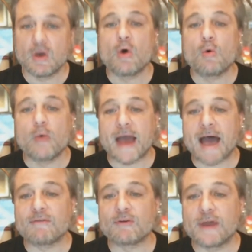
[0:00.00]
We
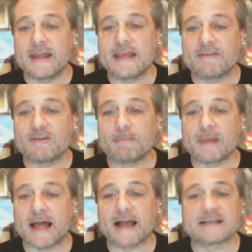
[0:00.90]
have already given
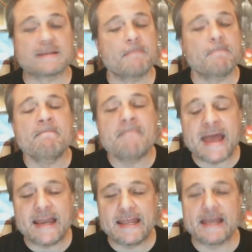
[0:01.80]
blacks
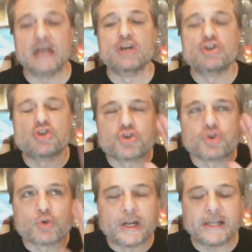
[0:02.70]
many
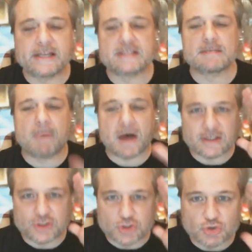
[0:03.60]
trillions
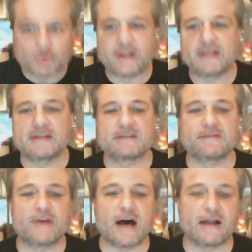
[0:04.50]
upon trillions
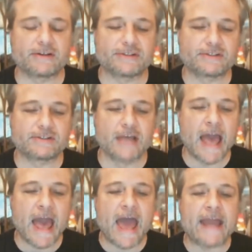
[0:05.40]
of dollars
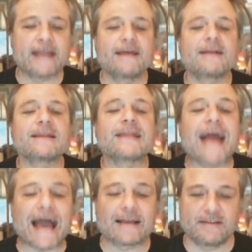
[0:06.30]
and
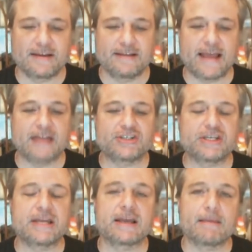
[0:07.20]
galactic
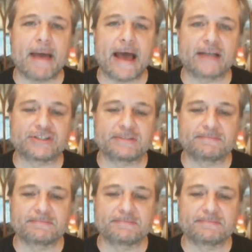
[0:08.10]
attention and compassion.